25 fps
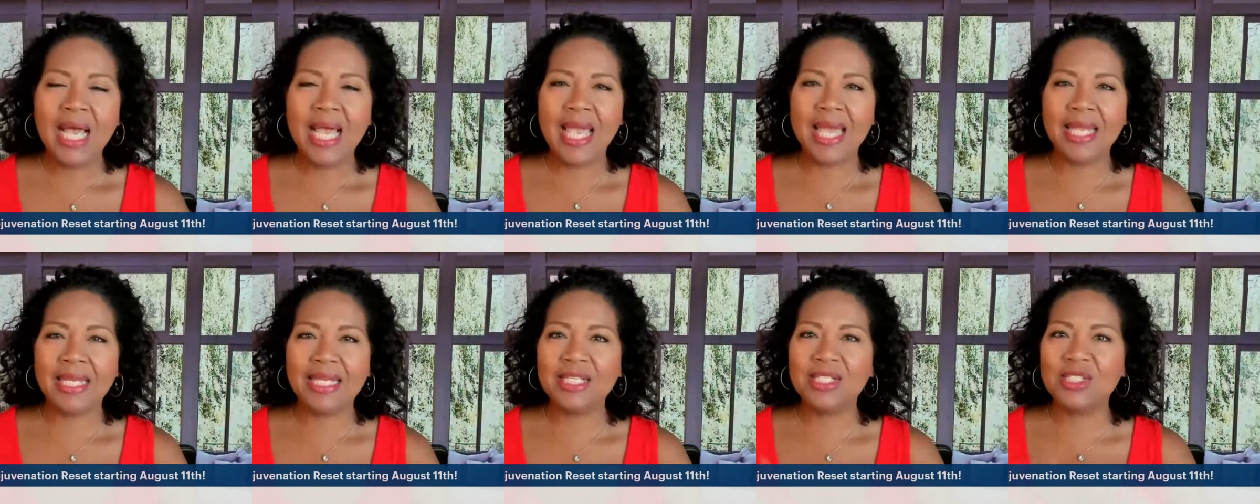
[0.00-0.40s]

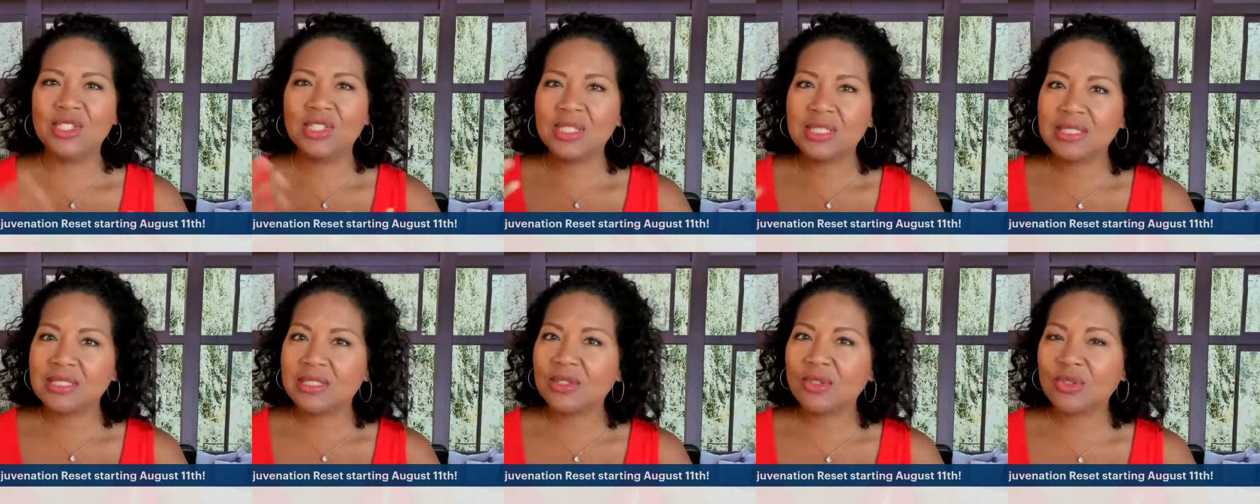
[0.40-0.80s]
And it
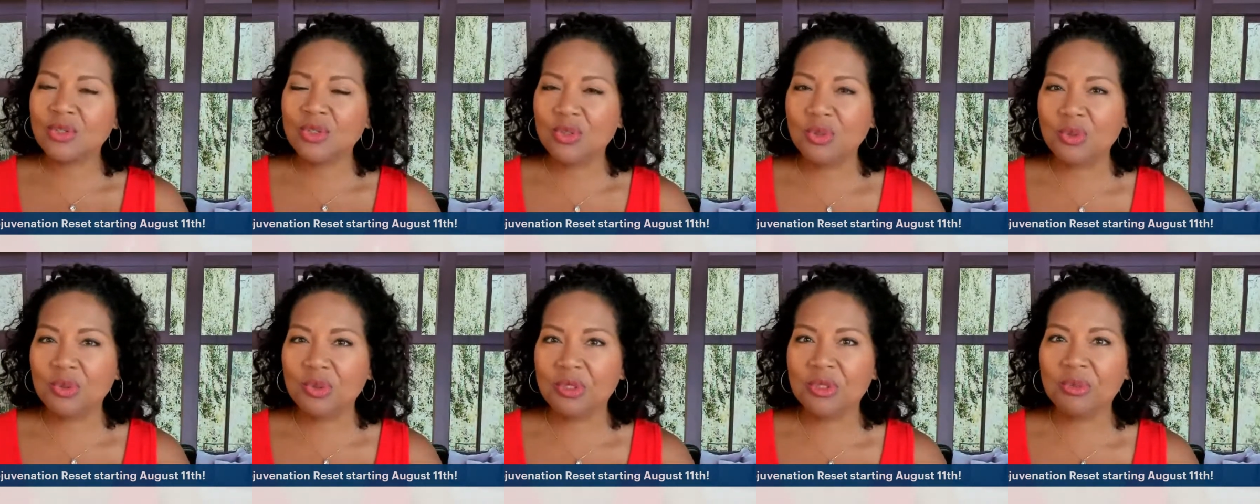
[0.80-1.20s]
just
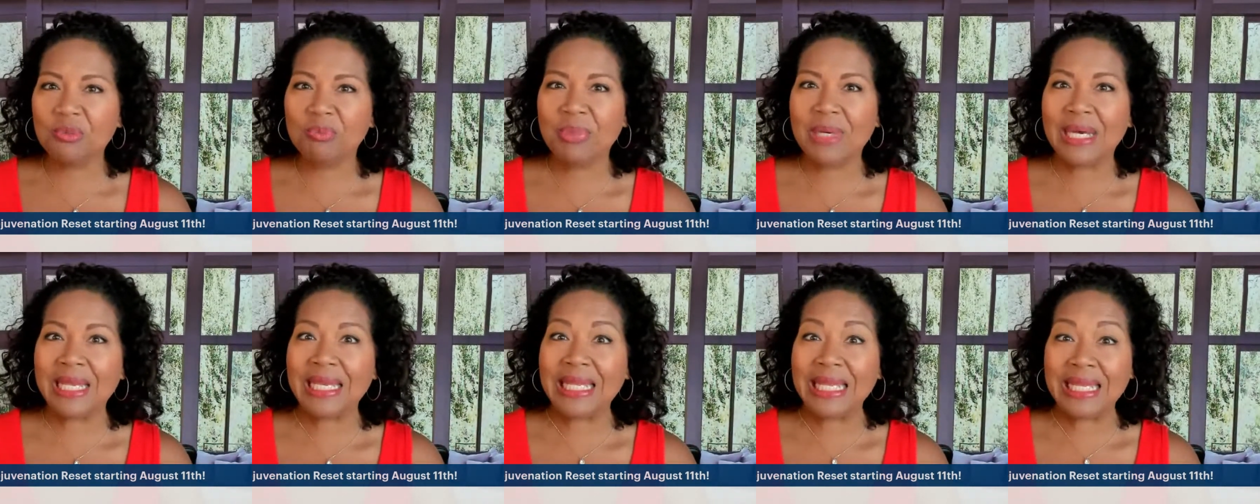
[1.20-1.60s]
concluded,
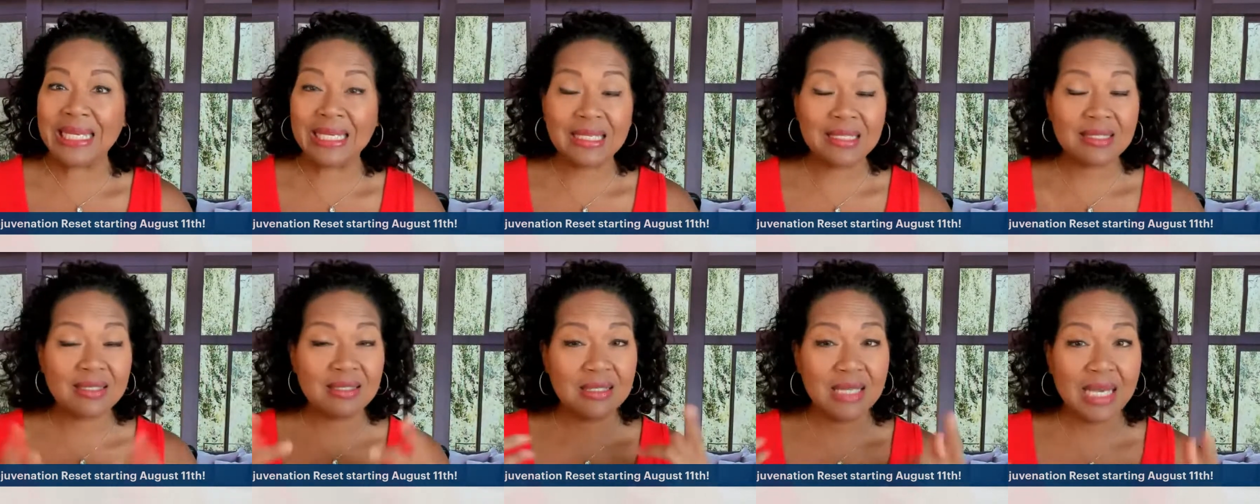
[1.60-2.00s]
but it
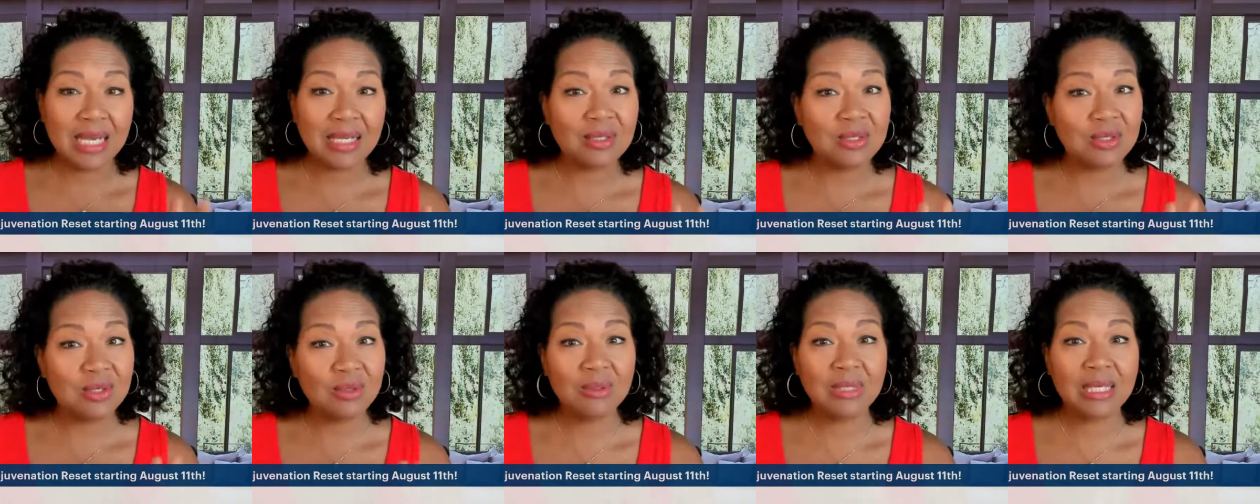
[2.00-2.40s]
is
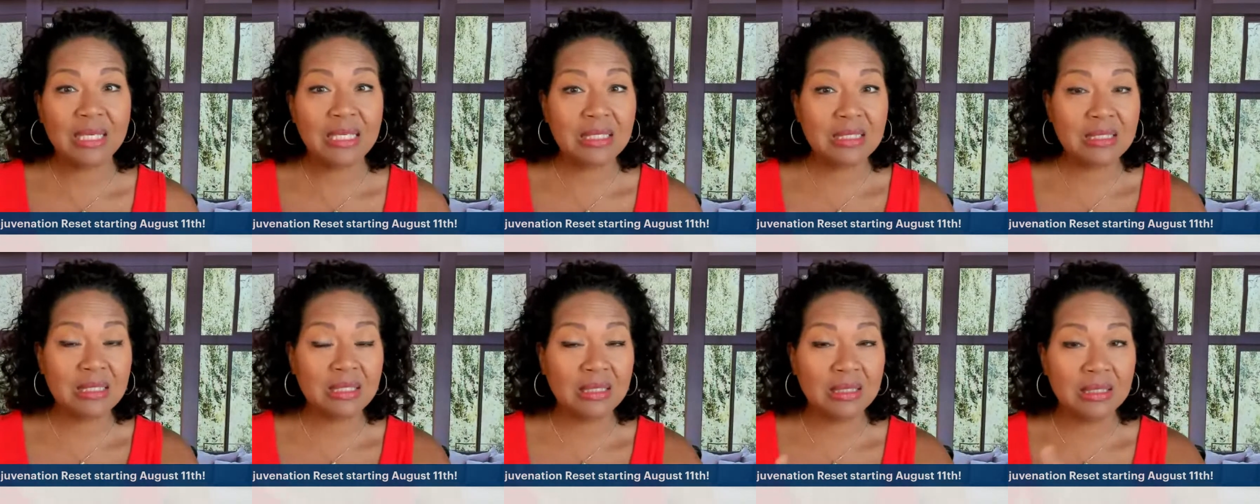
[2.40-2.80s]
not too
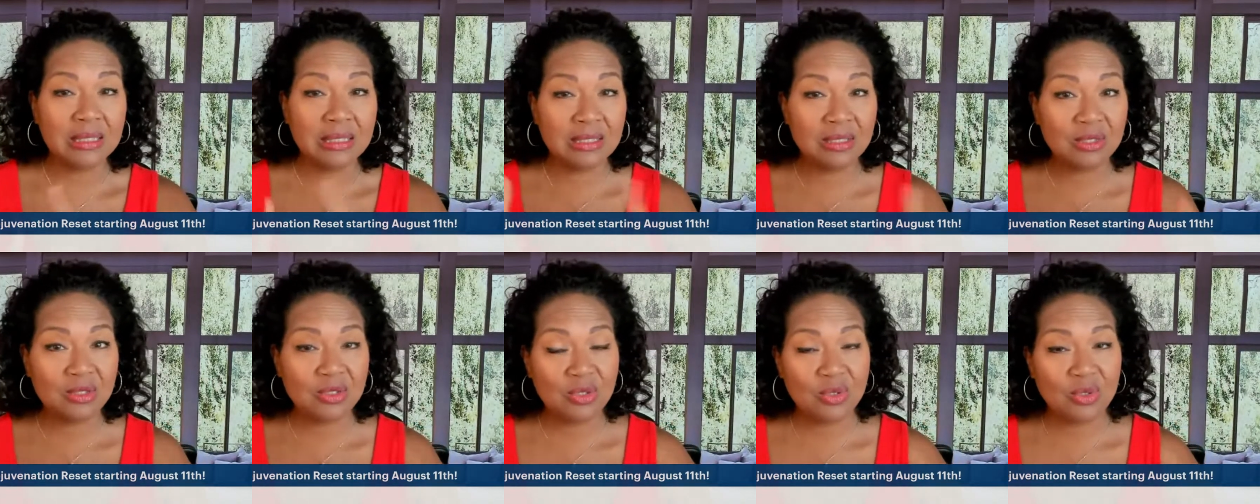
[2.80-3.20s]
late to
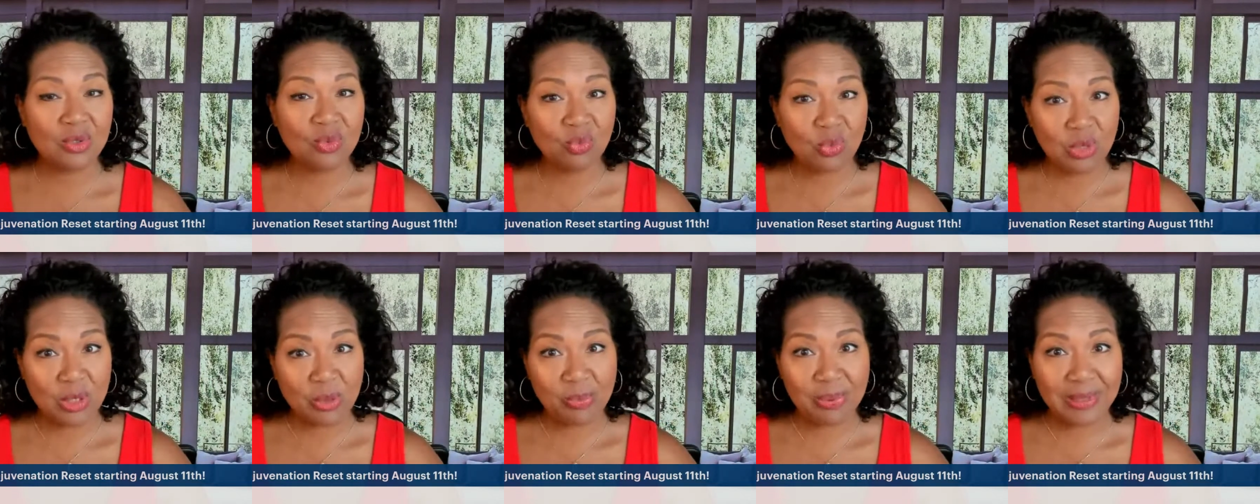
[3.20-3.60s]
listen to
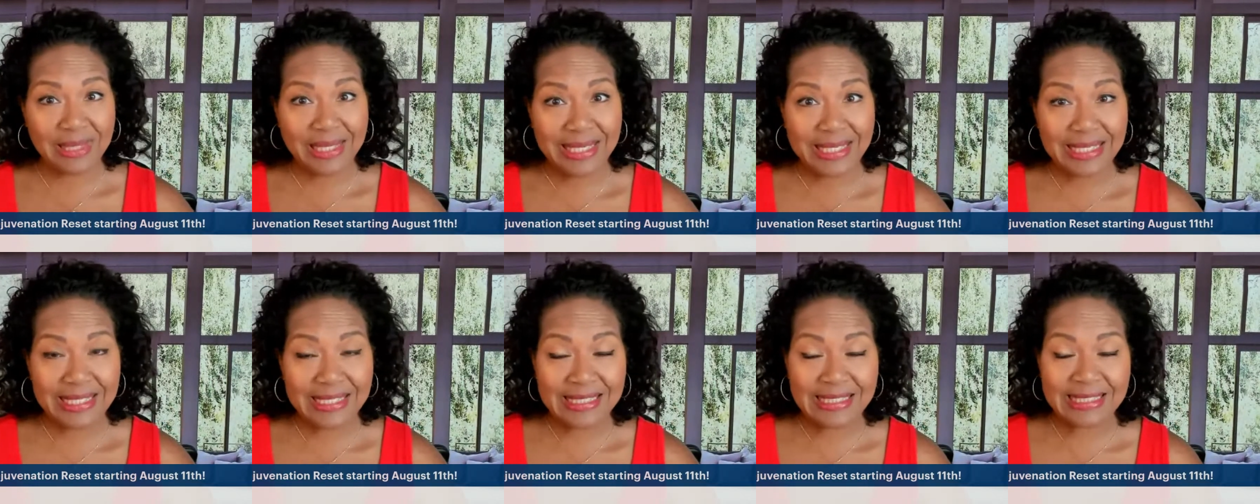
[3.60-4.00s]
the
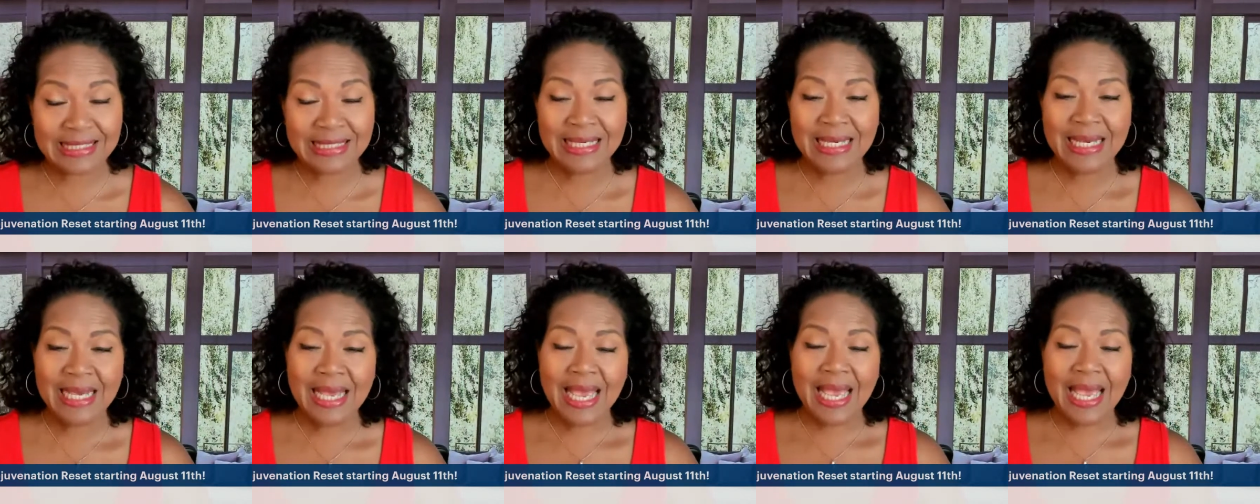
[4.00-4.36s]
replays.